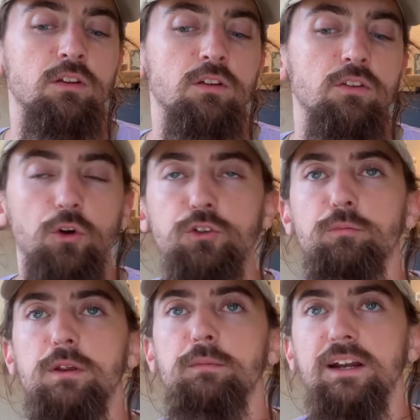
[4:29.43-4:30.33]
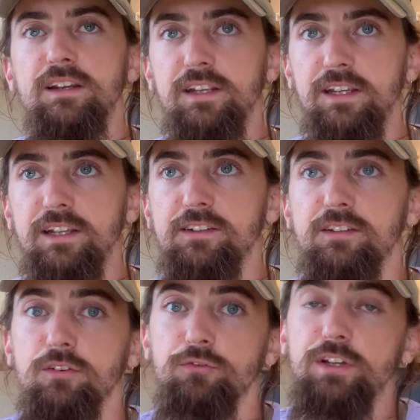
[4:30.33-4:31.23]
Those would be my
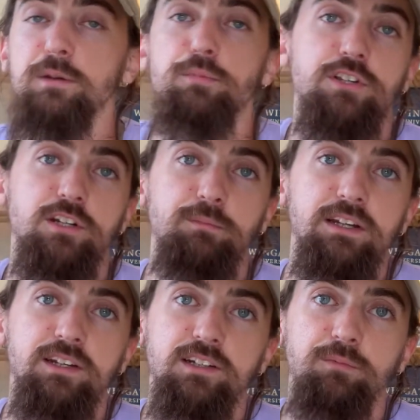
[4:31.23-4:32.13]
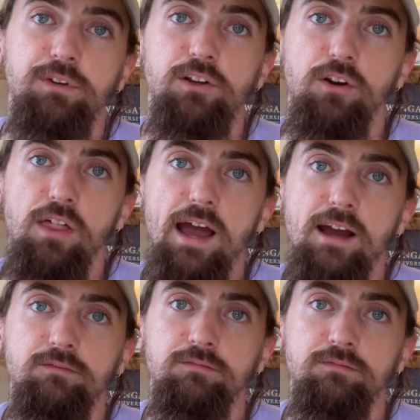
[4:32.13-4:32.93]
needs. 50% of my income can go to that.